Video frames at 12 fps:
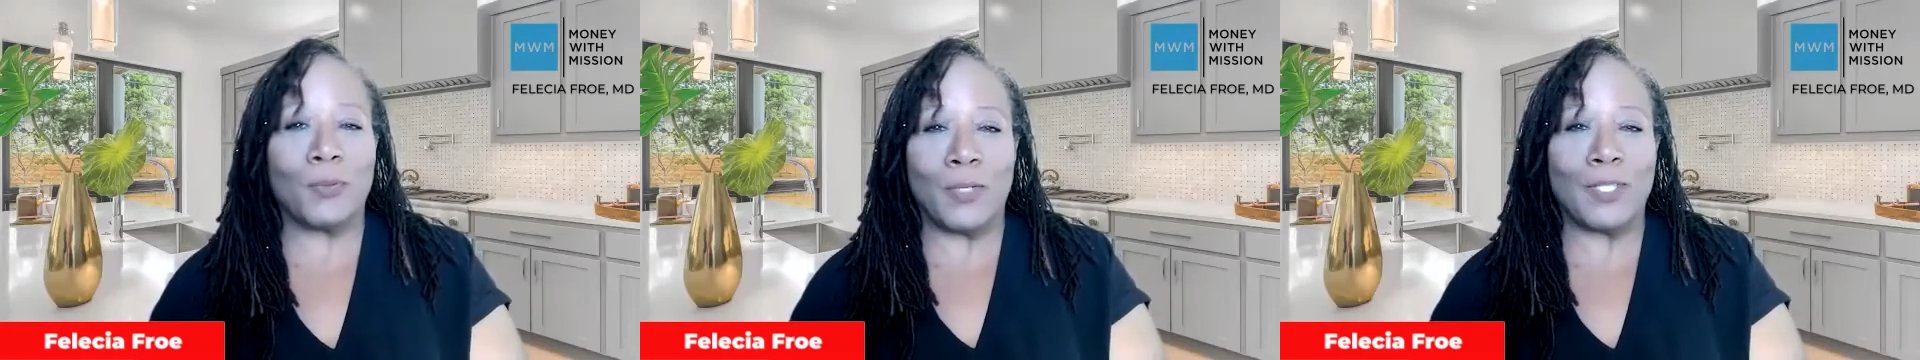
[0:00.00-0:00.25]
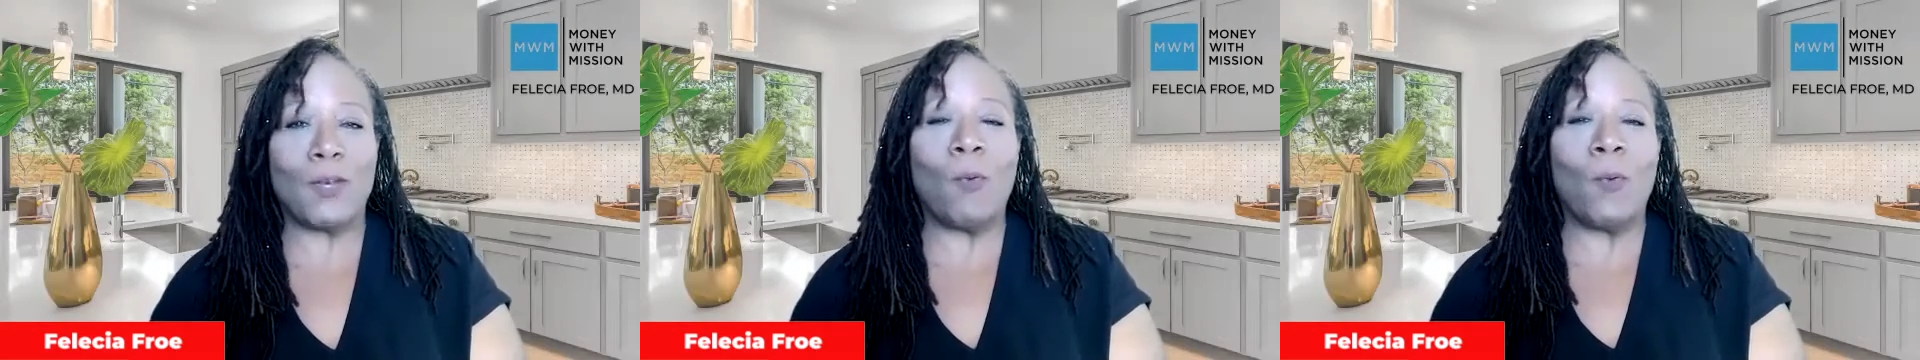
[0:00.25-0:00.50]
went
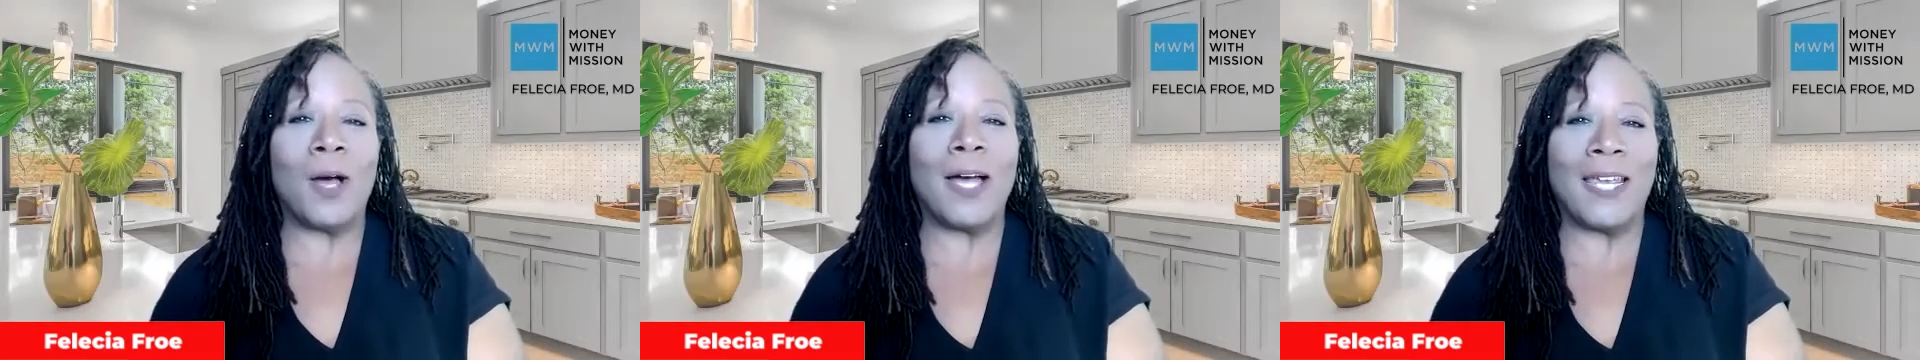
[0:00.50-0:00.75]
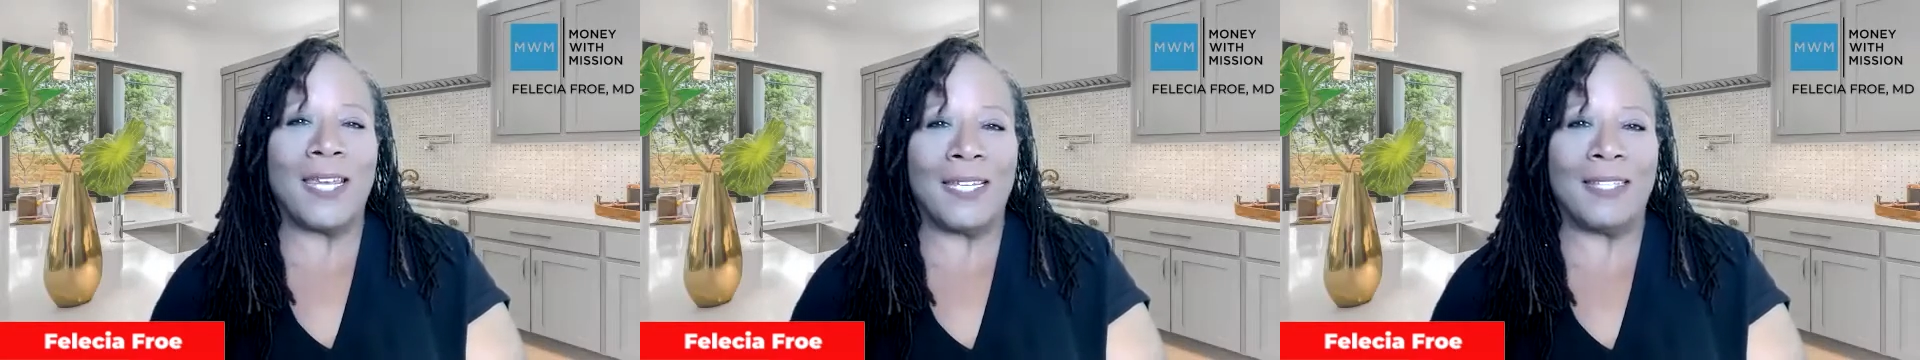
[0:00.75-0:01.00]
to
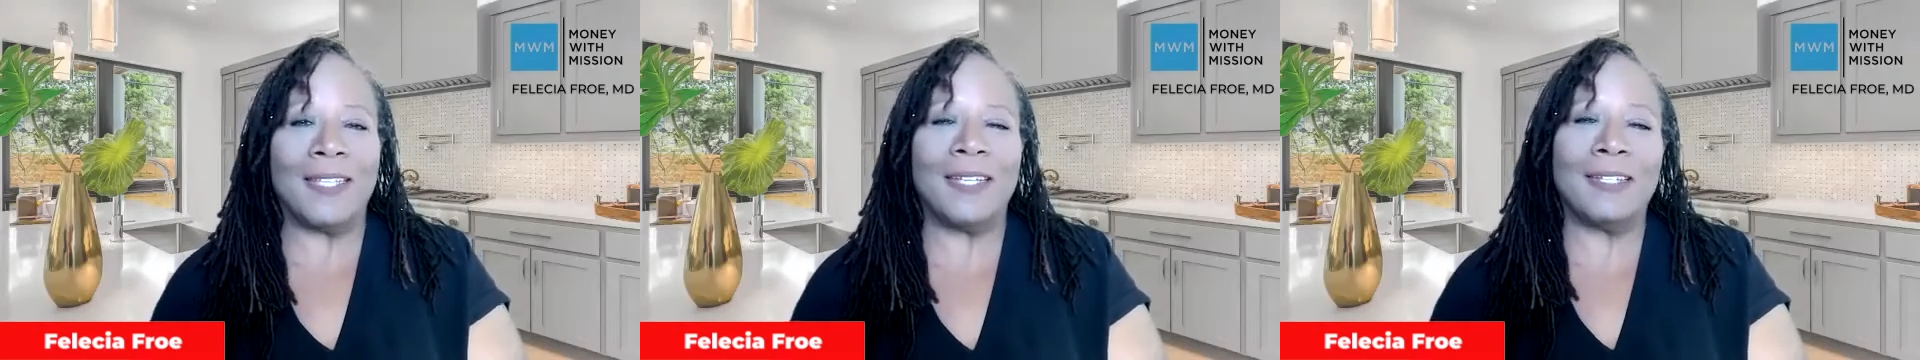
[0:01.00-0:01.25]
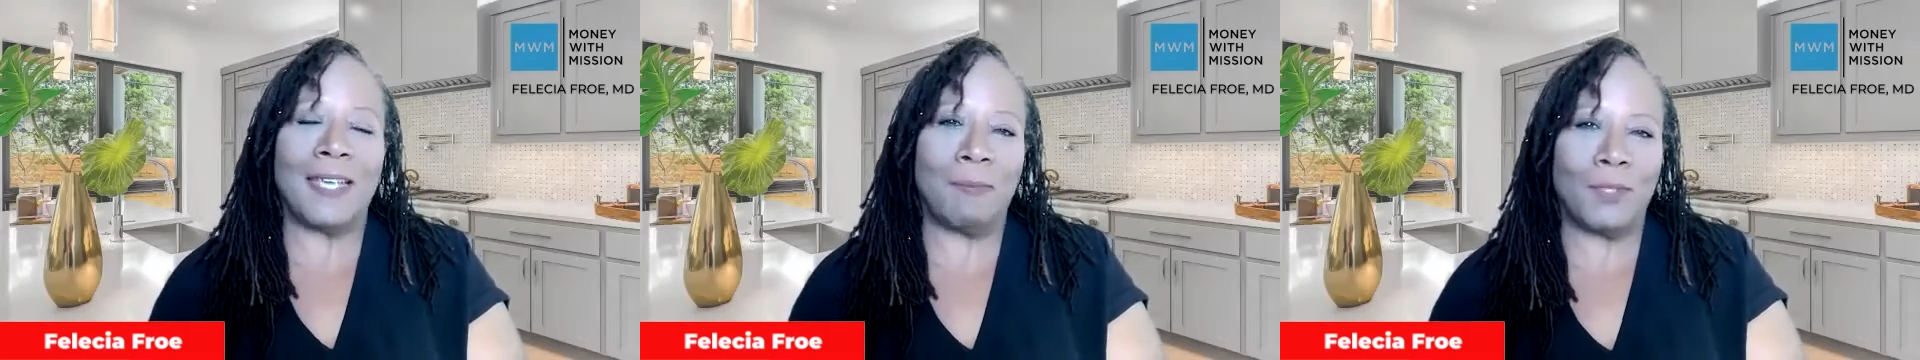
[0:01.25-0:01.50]
Hawaii, then
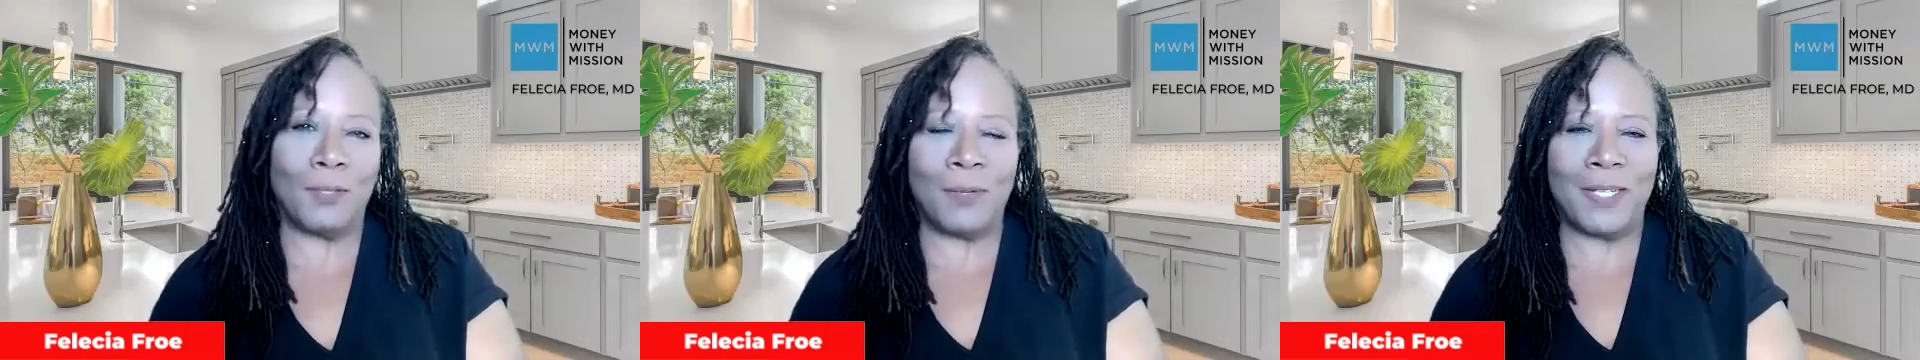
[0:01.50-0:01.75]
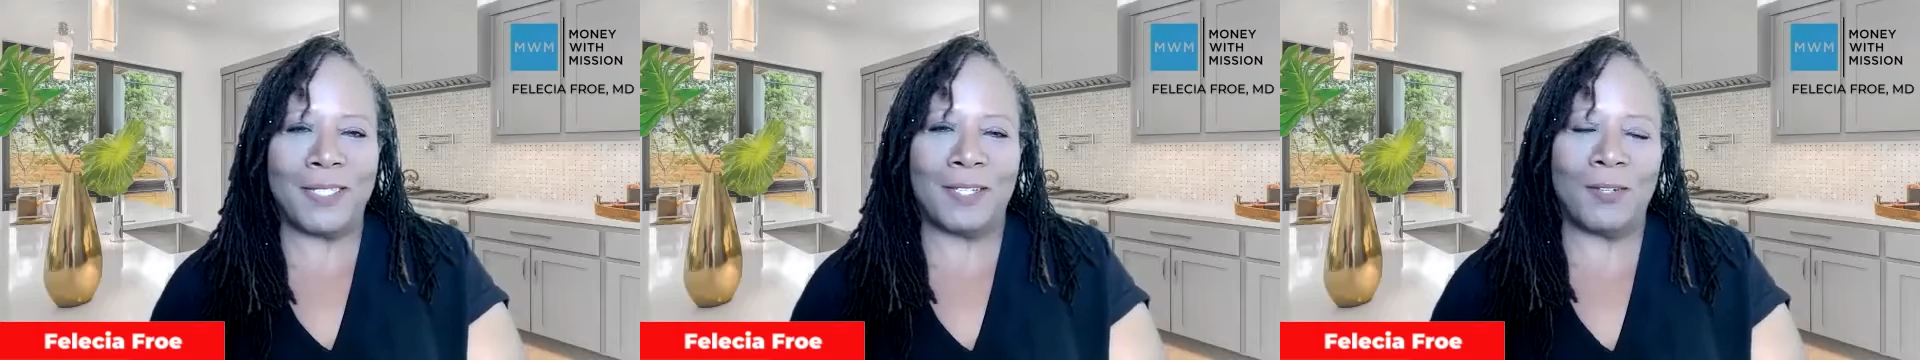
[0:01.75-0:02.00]
came to the
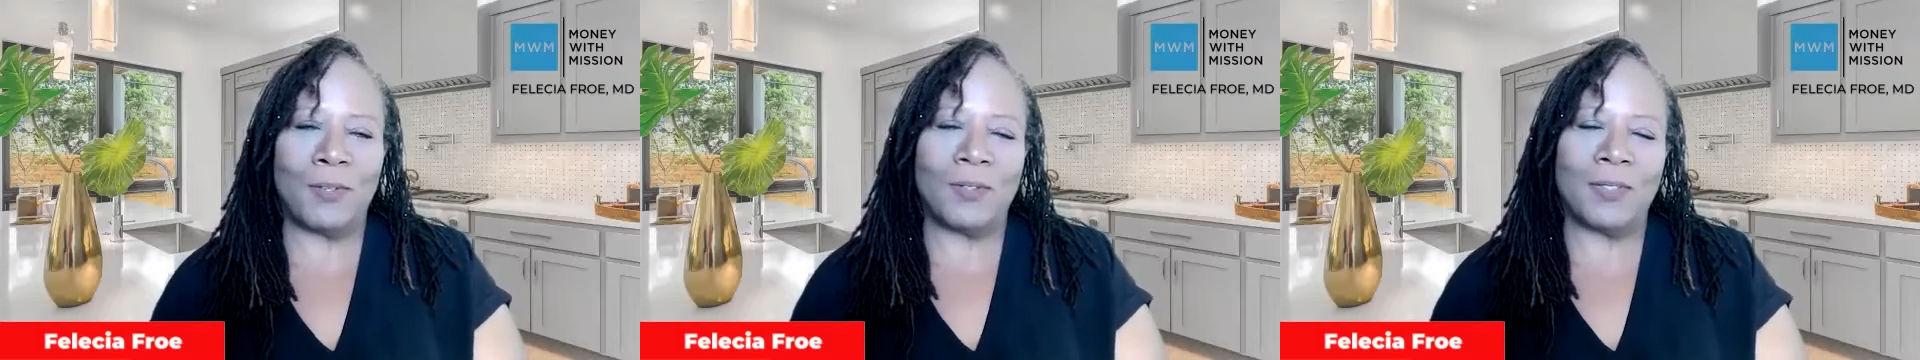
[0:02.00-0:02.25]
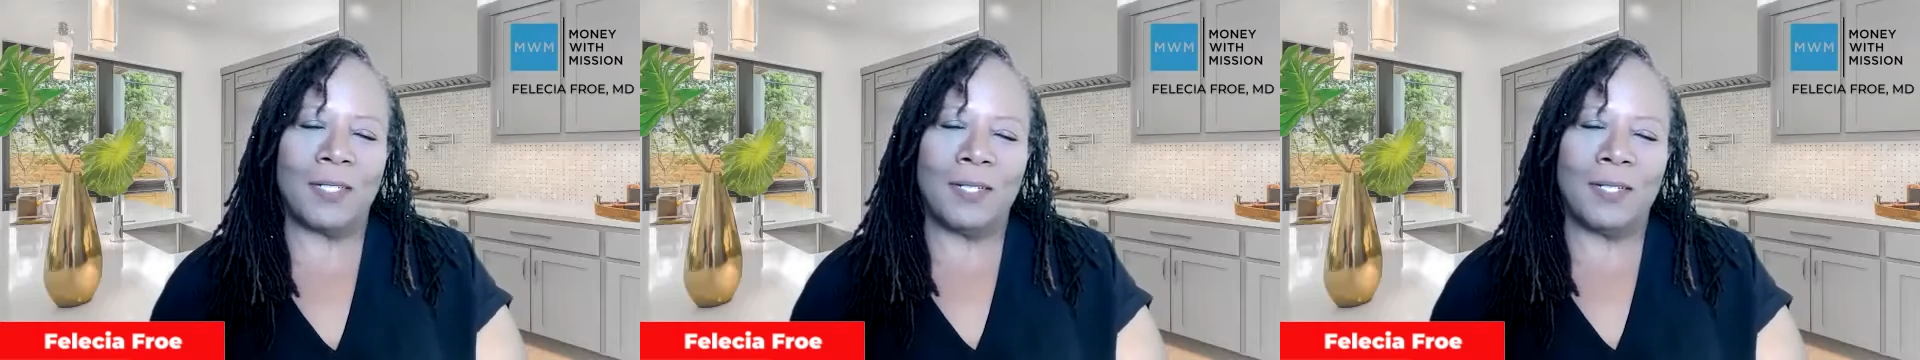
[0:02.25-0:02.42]
West Coast.